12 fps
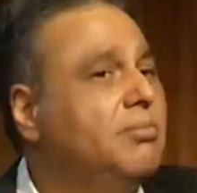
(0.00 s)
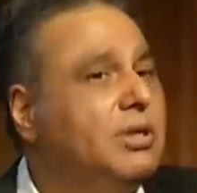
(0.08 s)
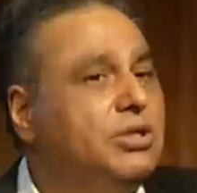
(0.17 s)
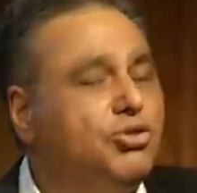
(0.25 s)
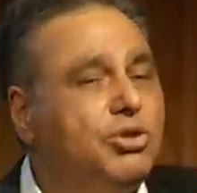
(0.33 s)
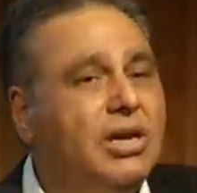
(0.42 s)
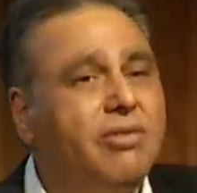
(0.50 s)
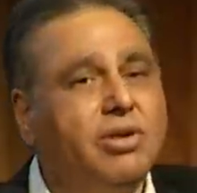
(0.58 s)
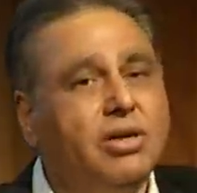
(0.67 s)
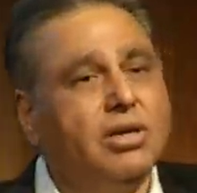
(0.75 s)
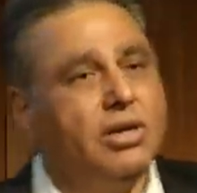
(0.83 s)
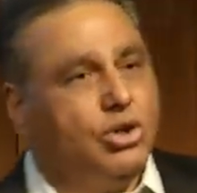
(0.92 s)
but you
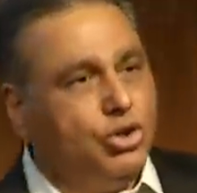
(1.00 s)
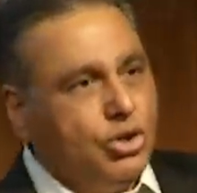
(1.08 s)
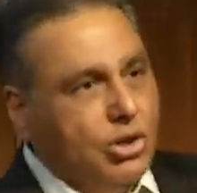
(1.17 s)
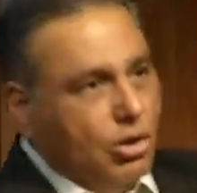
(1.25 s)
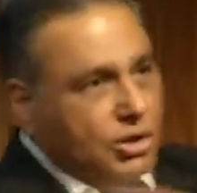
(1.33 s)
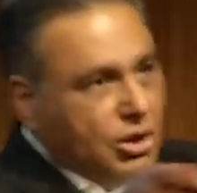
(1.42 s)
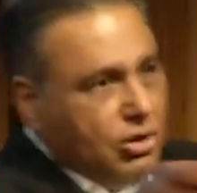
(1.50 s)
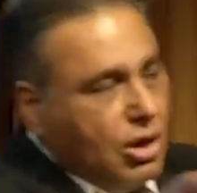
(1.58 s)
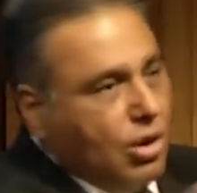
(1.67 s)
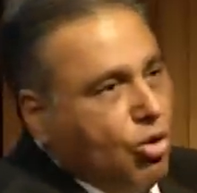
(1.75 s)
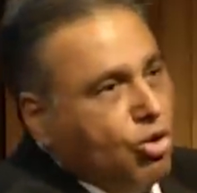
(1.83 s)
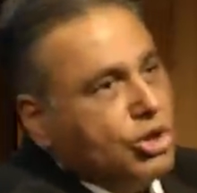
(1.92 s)
never took
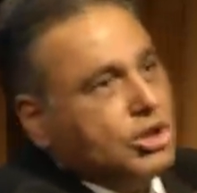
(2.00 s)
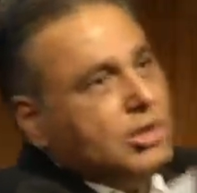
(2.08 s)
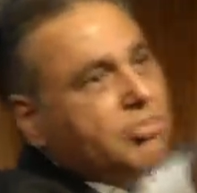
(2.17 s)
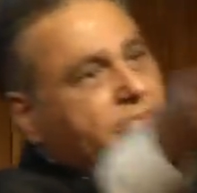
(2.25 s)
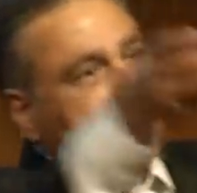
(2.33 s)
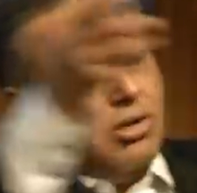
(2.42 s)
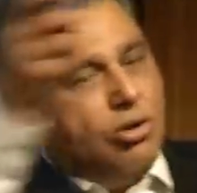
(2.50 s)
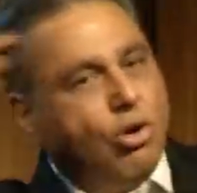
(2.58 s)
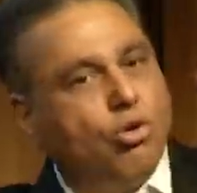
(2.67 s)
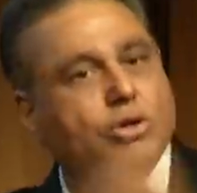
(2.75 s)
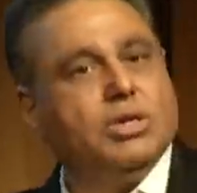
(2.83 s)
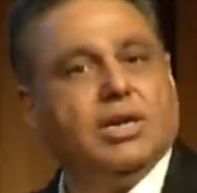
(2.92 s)
the ownership of the
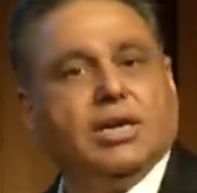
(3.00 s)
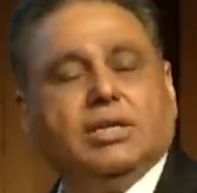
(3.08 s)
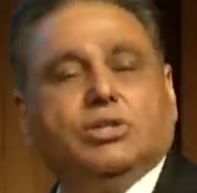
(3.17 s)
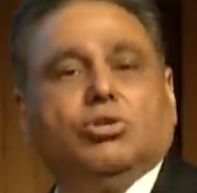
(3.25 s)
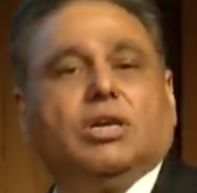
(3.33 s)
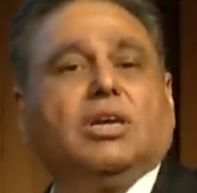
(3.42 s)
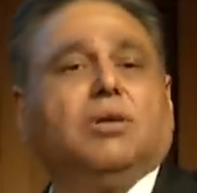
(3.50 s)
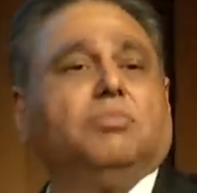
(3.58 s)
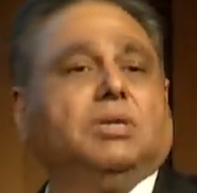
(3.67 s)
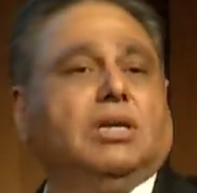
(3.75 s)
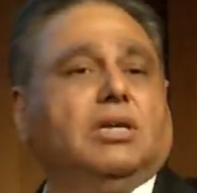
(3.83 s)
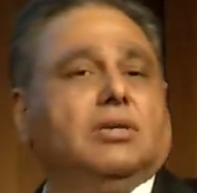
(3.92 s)
code into the
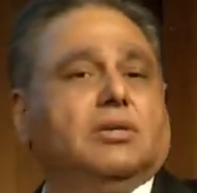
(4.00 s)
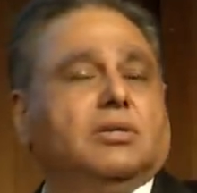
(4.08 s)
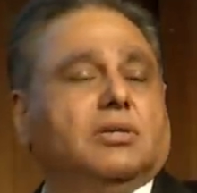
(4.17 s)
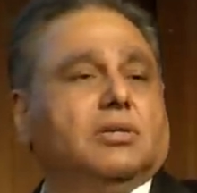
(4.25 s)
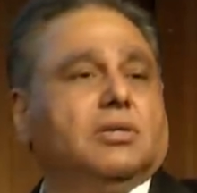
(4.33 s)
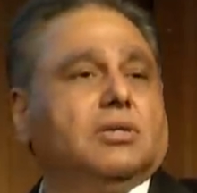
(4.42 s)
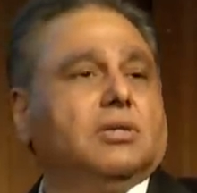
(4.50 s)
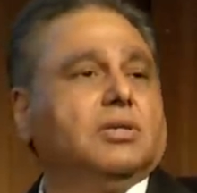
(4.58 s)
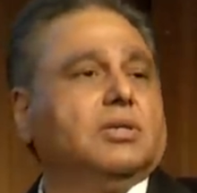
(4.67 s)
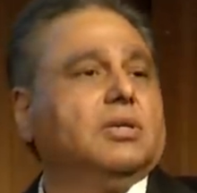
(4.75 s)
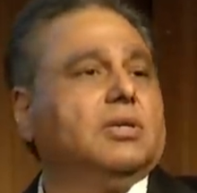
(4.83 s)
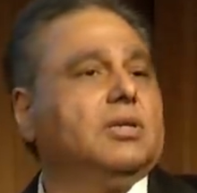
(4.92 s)
company.
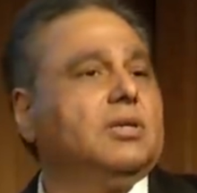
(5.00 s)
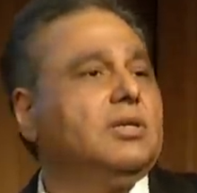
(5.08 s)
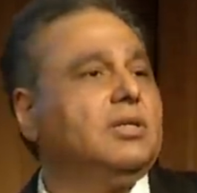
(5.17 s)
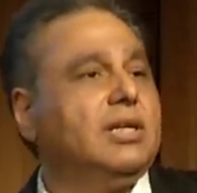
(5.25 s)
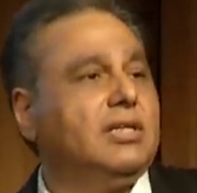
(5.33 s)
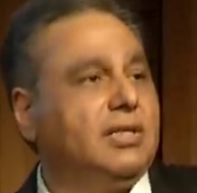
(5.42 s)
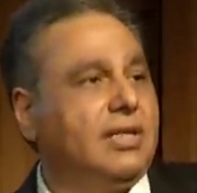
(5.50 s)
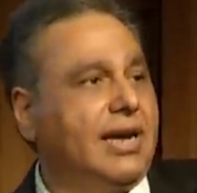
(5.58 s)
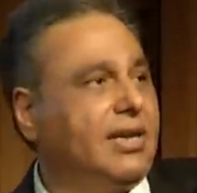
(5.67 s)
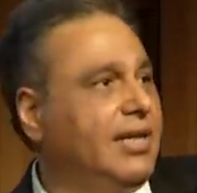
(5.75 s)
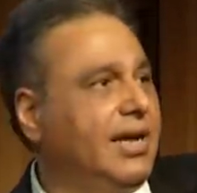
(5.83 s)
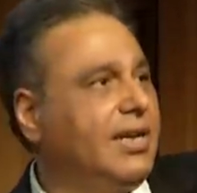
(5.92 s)
Then
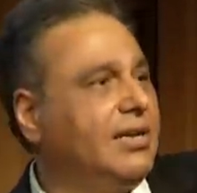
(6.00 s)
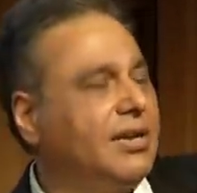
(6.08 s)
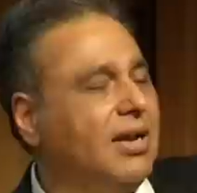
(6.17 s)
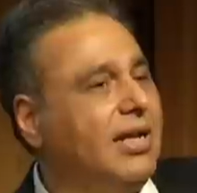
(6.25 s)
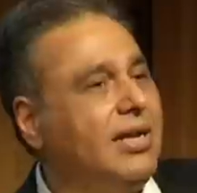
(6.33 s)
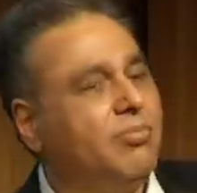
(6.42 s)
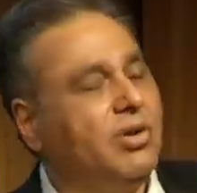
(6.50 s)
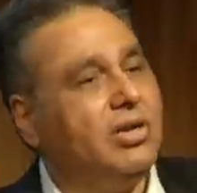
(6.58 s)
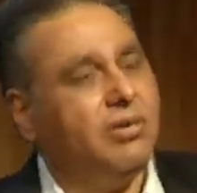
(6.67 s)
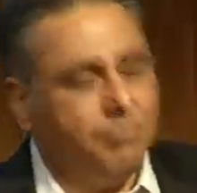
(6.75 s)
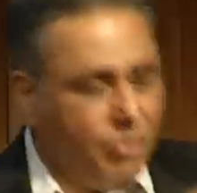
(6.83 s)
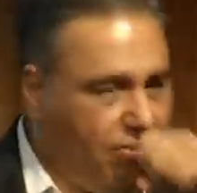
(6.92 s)
that they can claim
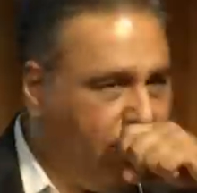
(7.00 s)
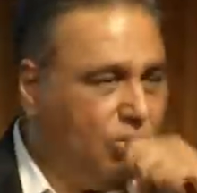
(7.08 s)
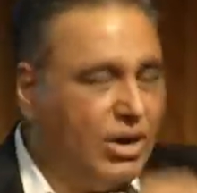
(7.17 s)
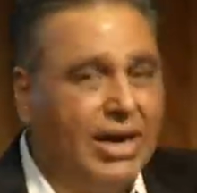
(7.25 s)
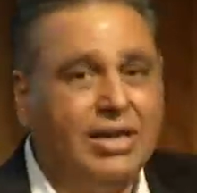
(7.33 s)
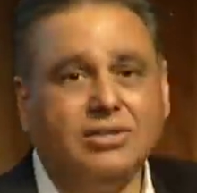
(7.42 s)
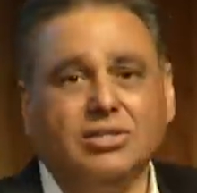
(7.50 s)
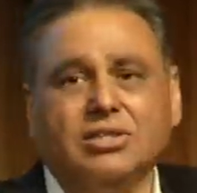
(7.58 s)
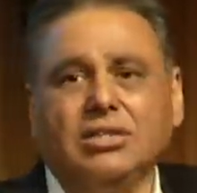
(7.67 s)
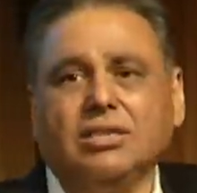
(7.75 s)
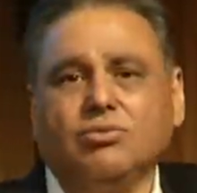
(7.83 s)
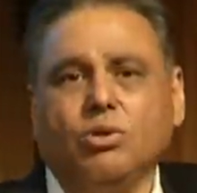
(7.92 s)
when you're highly
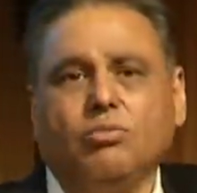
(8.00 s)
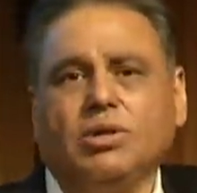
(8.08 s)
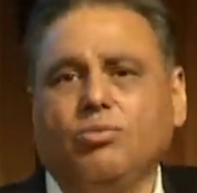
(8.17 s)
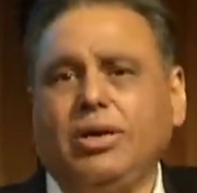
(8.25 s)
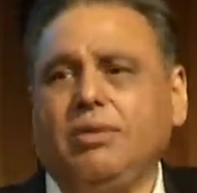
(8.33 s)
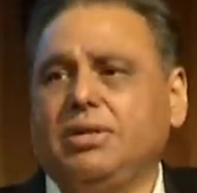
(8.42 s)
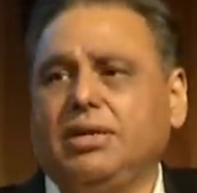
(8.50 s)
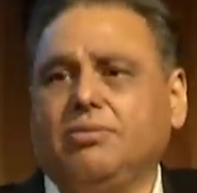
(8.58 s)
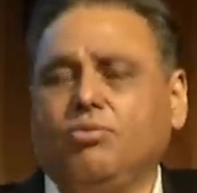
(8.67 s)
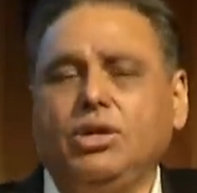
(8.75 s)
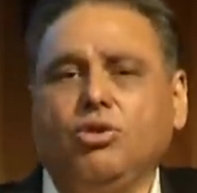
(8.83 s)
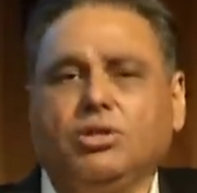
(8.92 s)
successful, but wait a minute,
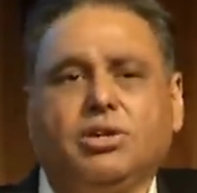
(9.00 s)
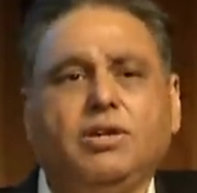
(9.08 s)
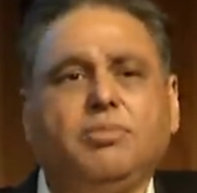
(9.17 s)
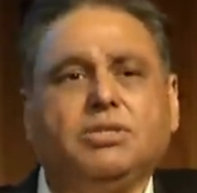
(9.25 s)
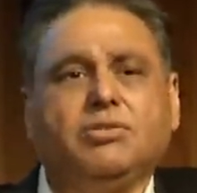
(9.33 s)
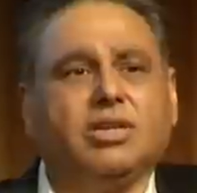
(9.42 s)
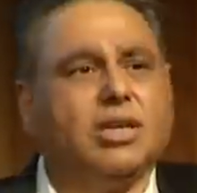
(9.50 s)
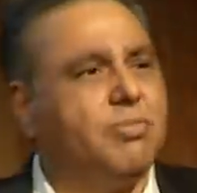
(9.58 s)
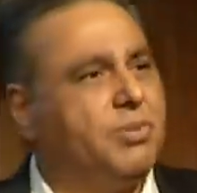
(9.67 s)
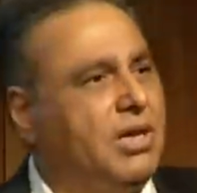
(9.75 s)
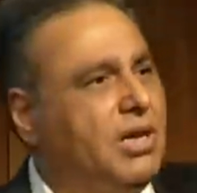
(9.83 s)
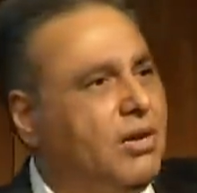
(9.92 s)
we own 30% of the
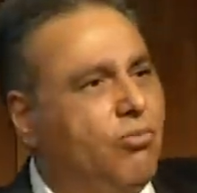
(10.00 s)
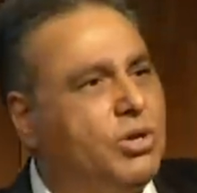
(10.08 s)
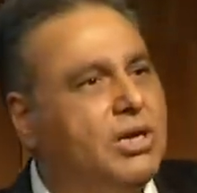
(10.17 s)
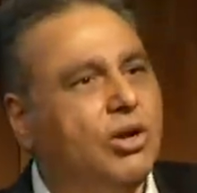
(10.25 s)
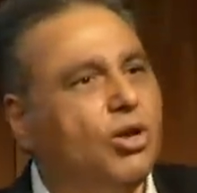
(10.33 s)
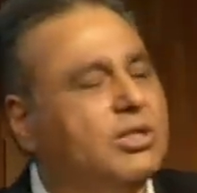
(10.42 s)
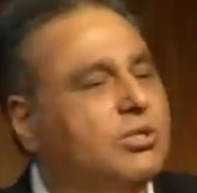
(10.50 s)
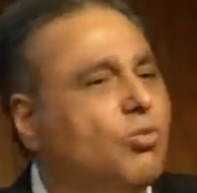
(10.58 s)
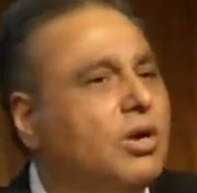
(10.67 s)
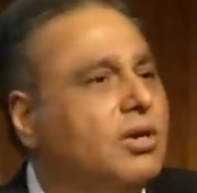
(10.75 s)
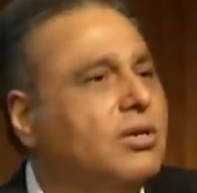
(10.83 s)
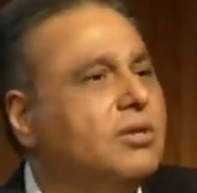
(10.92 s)
company. We did all this
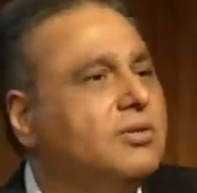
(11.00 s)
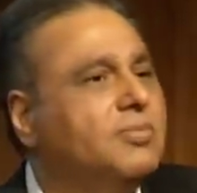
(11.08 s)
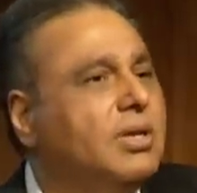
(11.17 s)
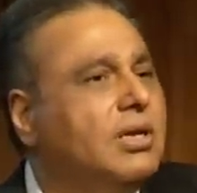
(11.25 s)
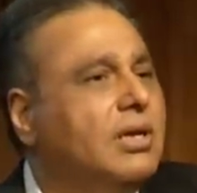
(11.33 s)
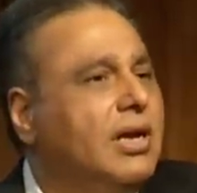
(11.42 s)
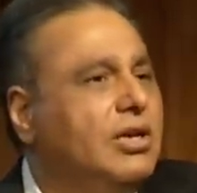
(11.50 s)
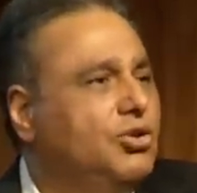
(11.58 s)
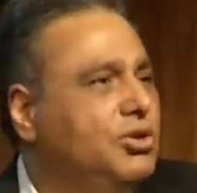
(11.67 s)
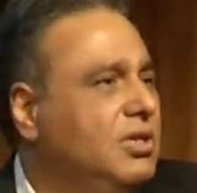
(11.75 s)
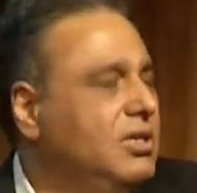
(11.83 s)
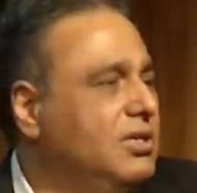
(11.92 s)
work. And
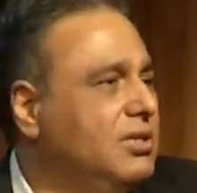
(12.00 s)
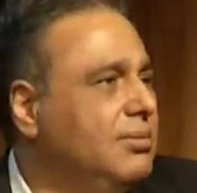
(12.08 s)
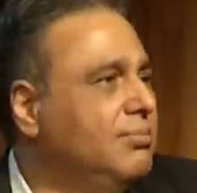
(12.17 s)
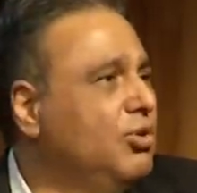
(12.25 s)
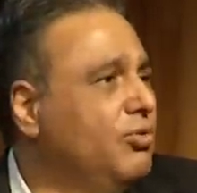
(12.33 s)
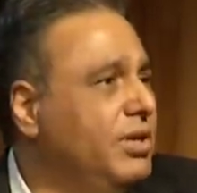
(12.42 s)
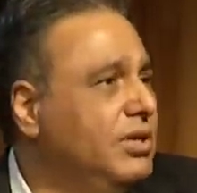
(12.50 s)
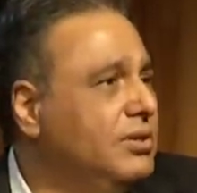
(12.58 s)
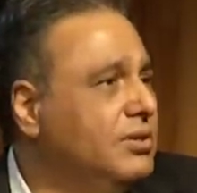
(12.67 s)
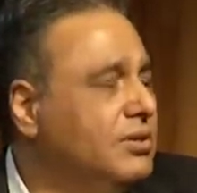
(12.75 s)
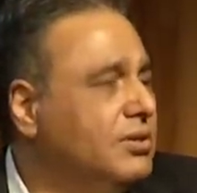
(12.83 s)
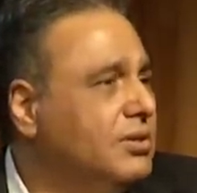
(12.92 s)
you see this in
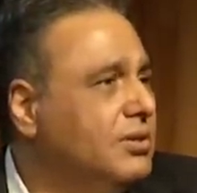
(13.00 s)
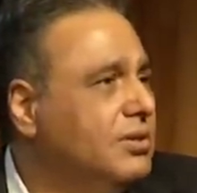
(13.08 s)
movies,